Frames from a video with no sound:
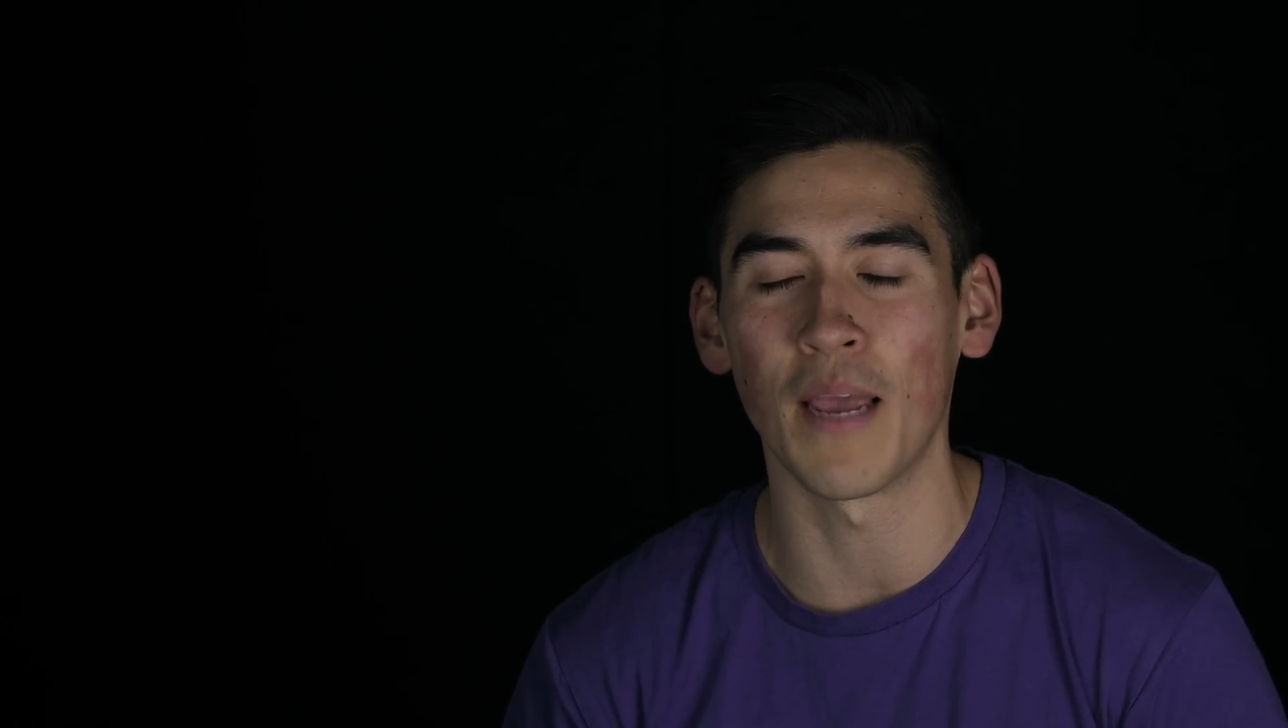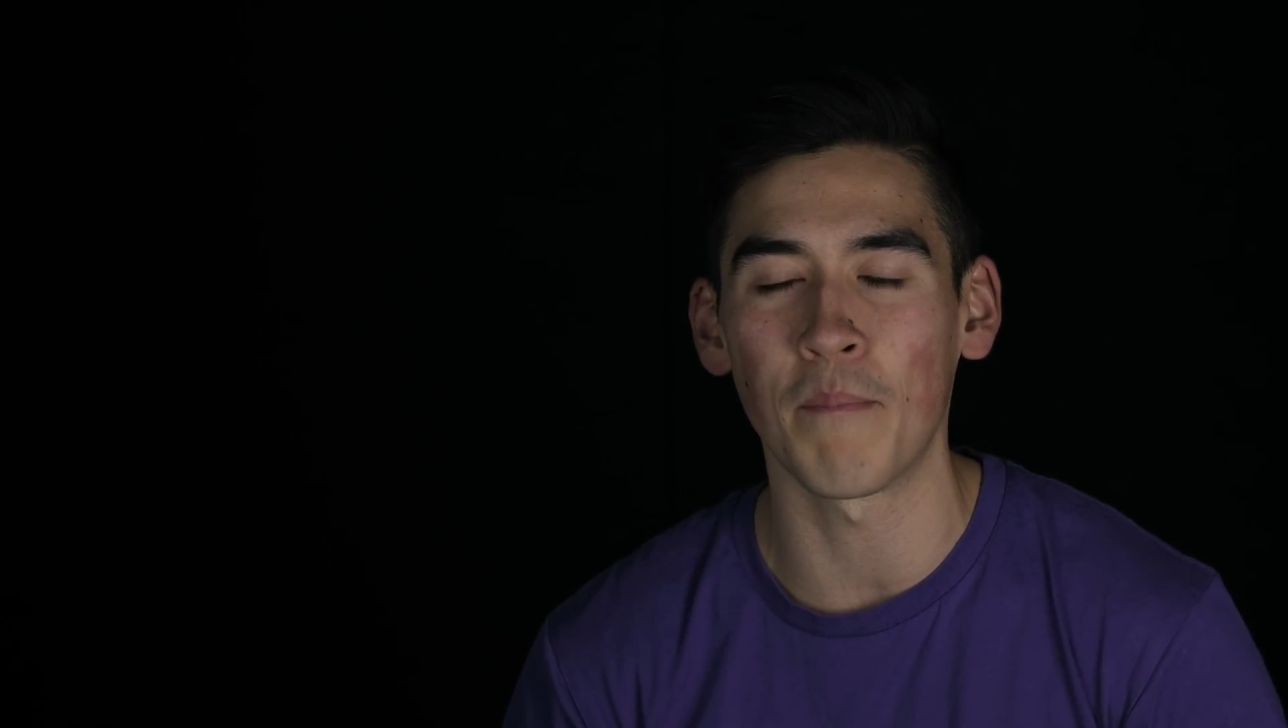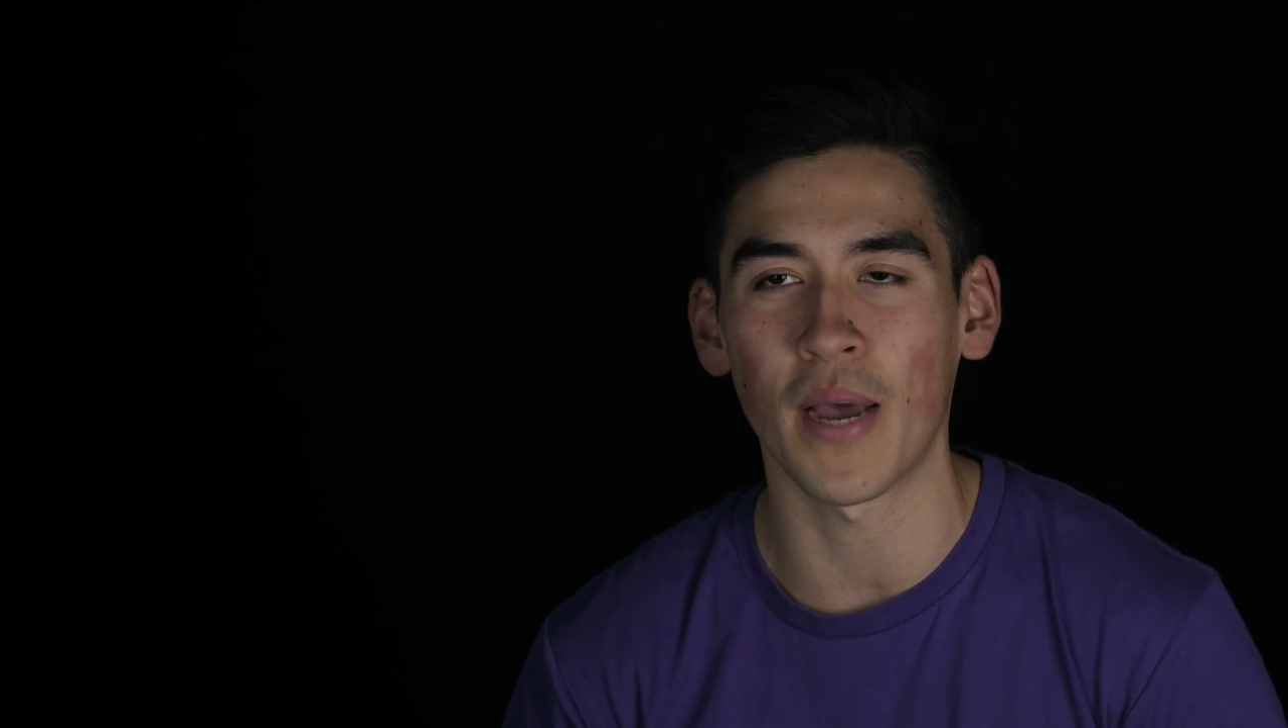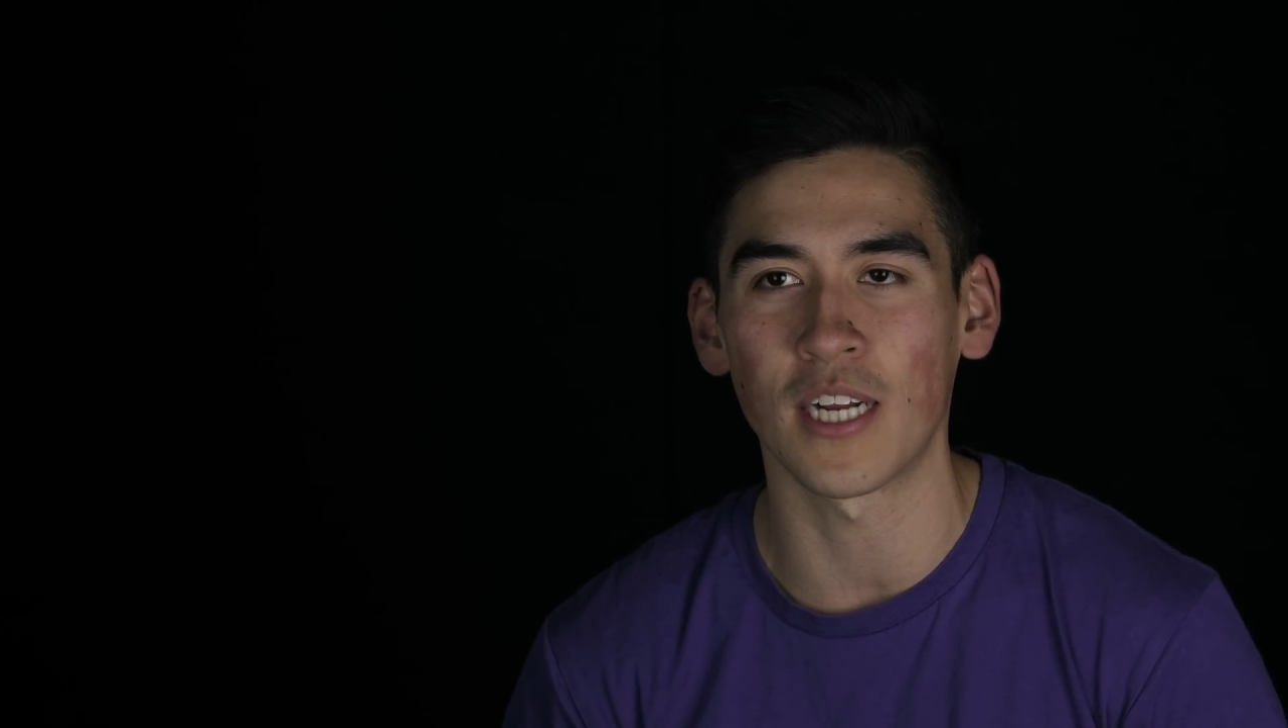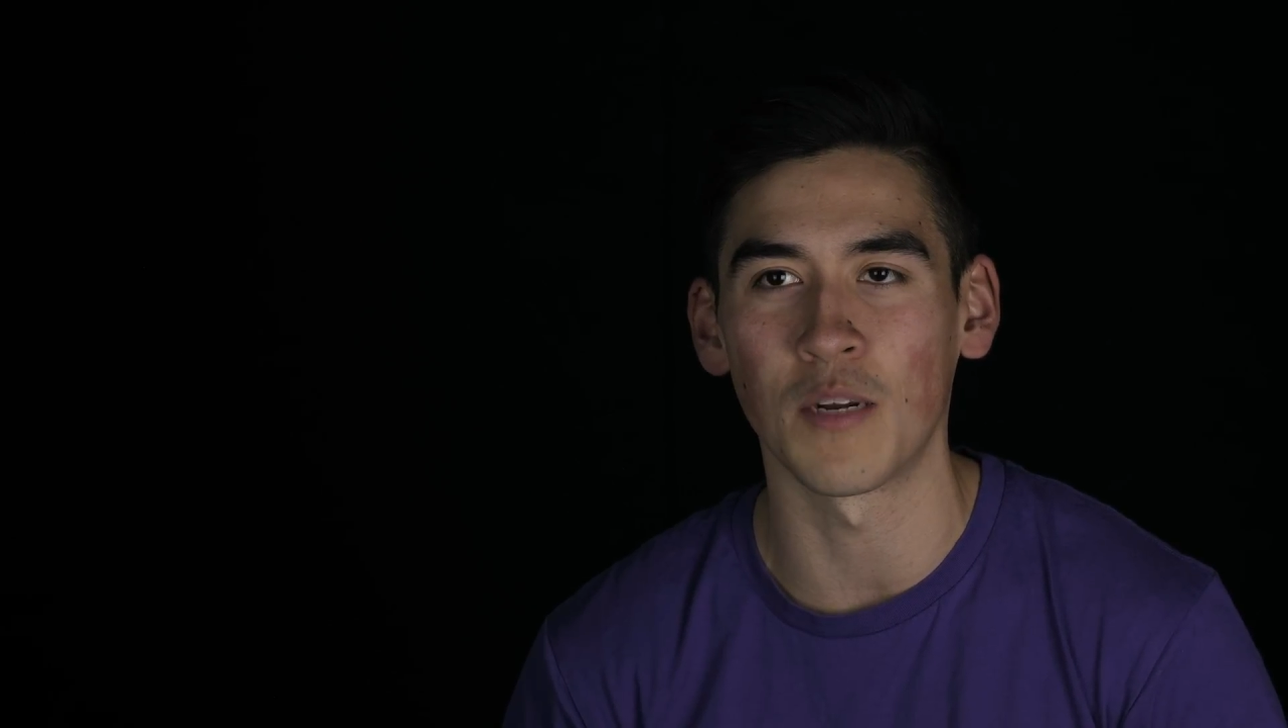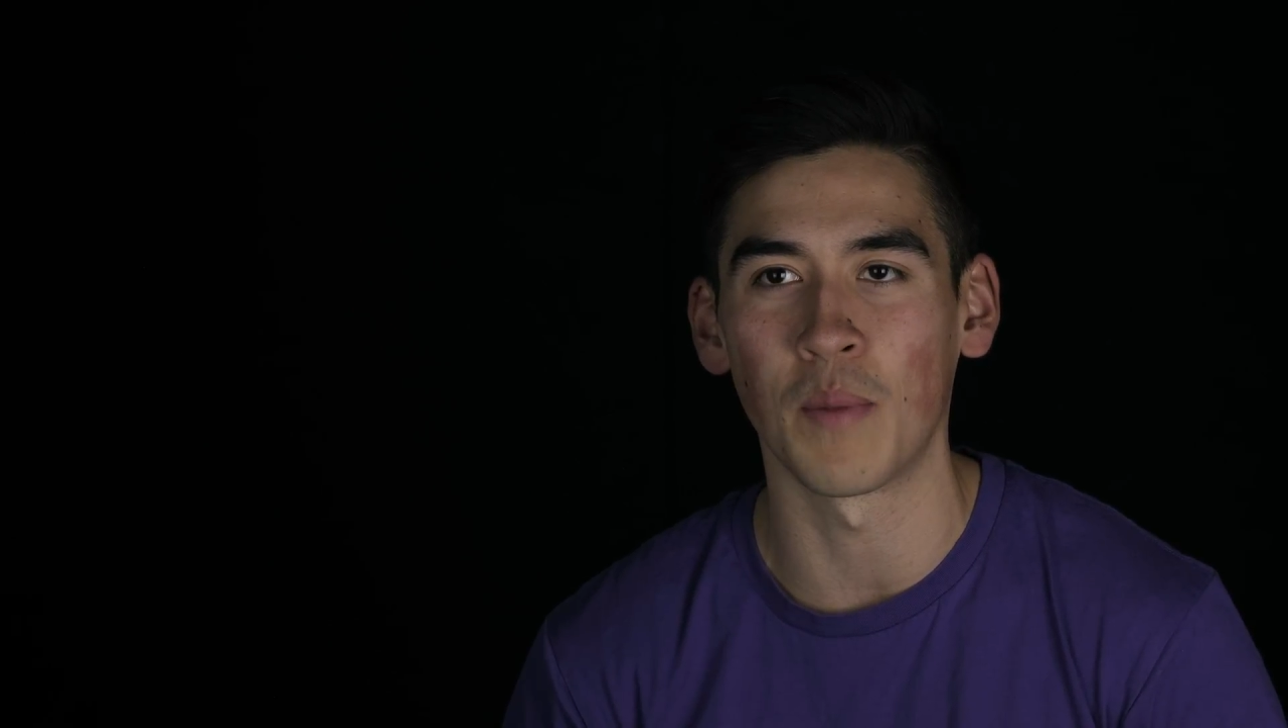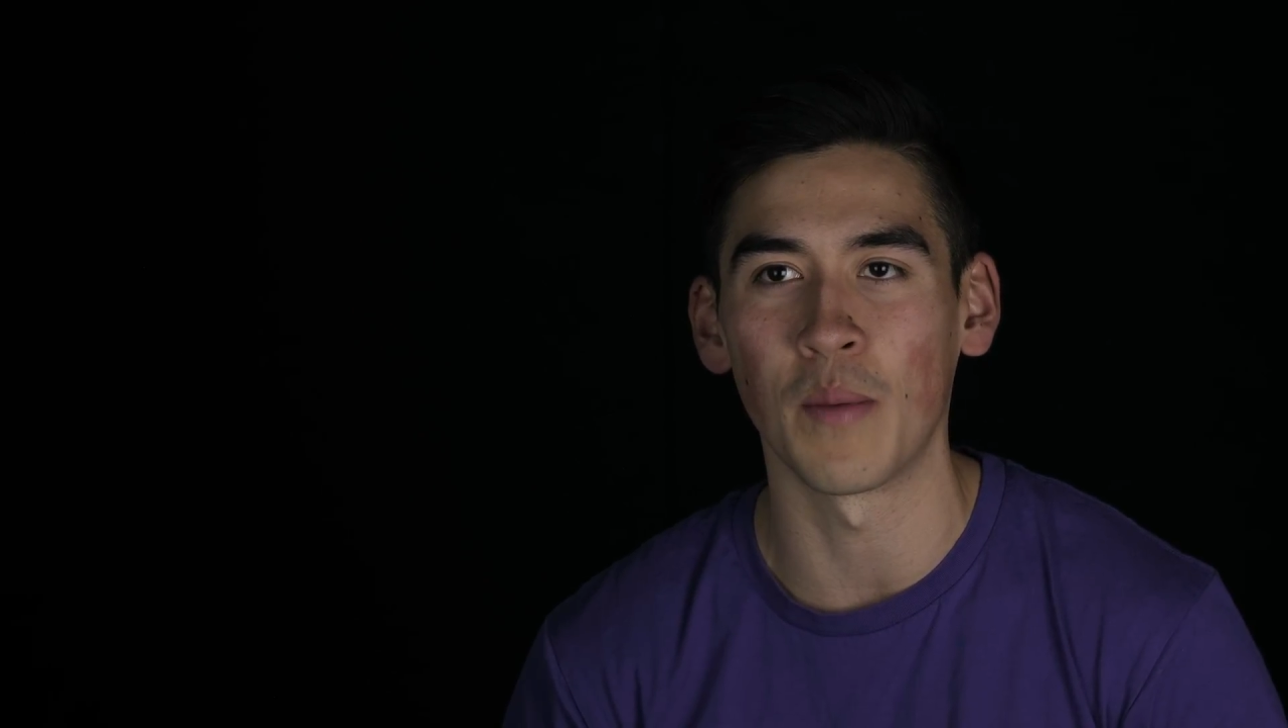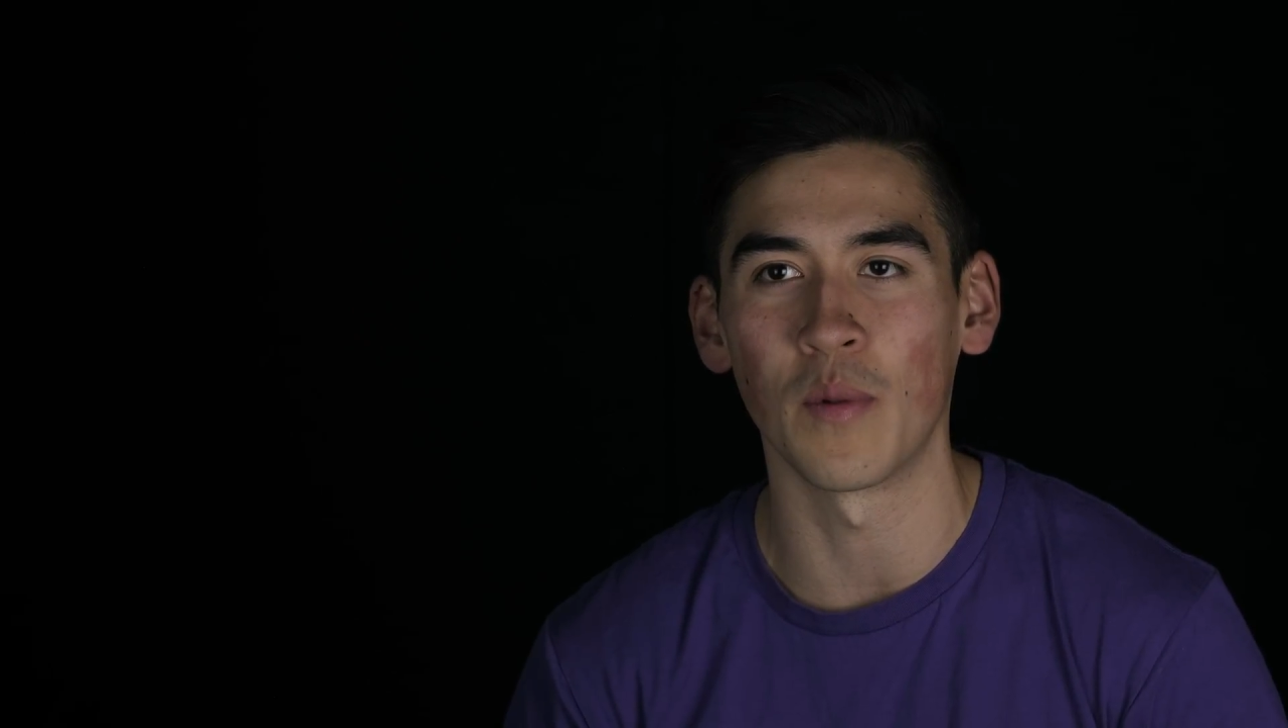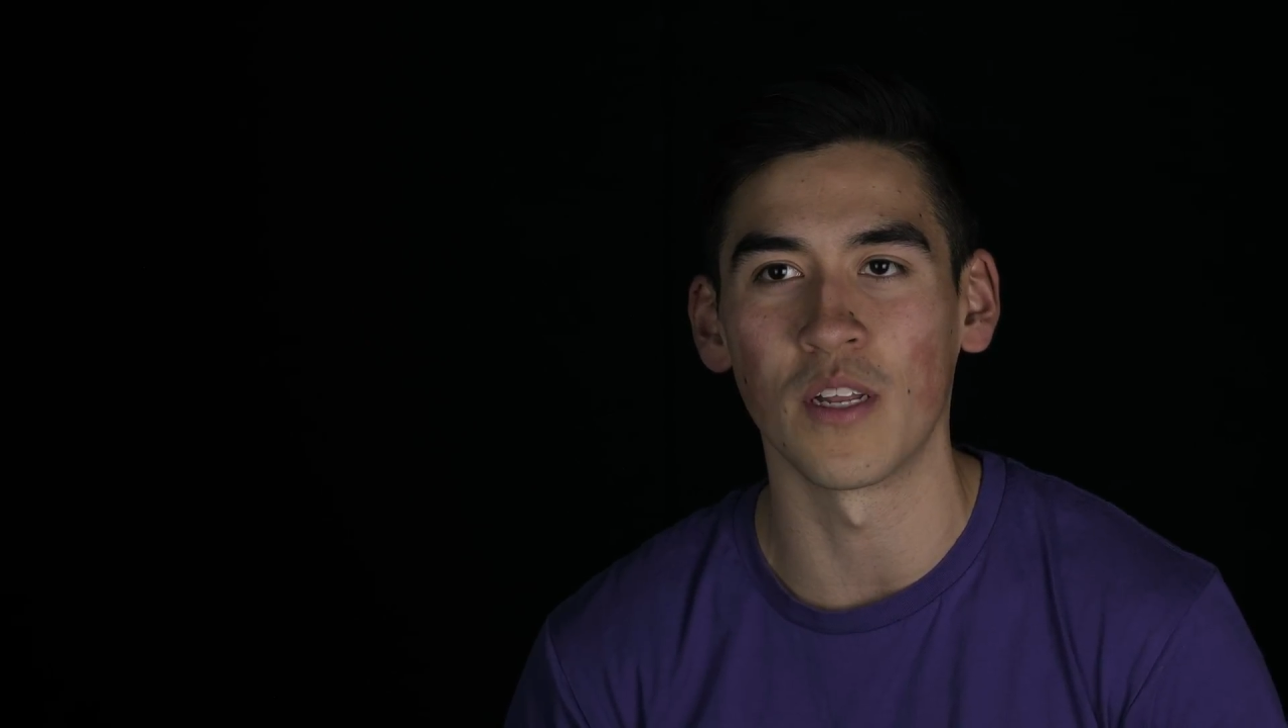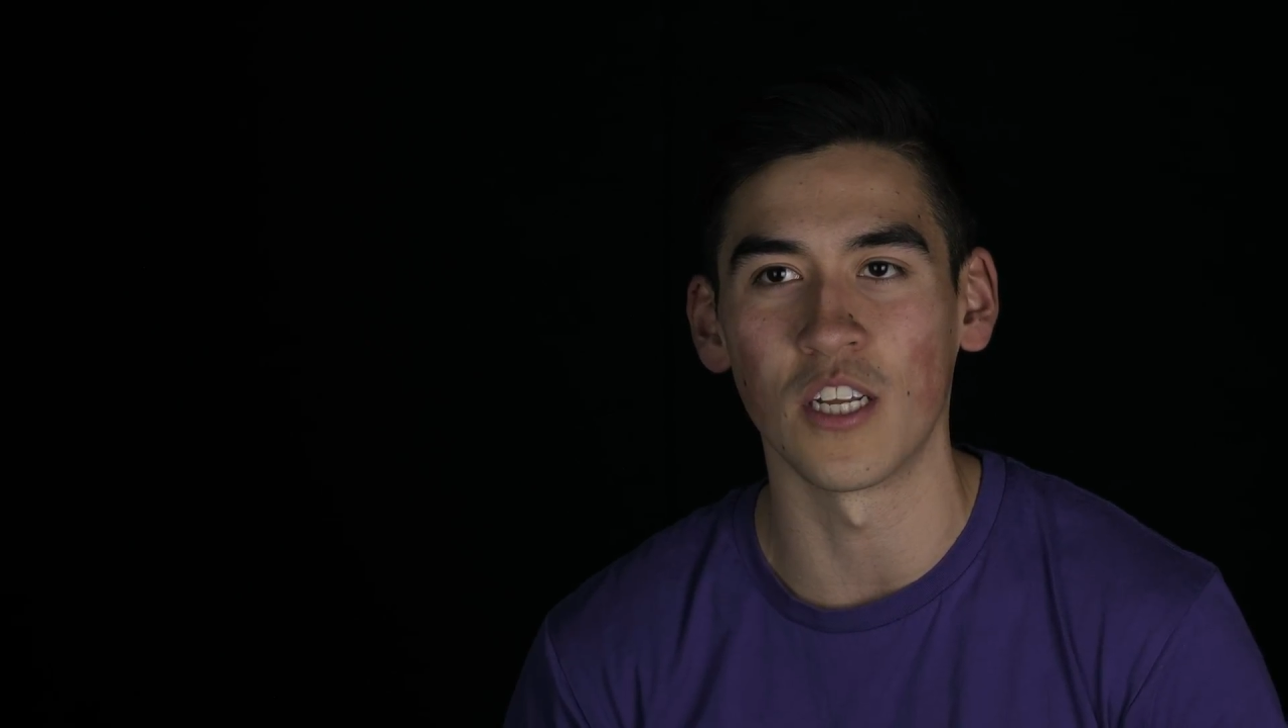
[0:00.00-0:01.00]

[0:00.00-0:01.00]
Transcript: impacted people and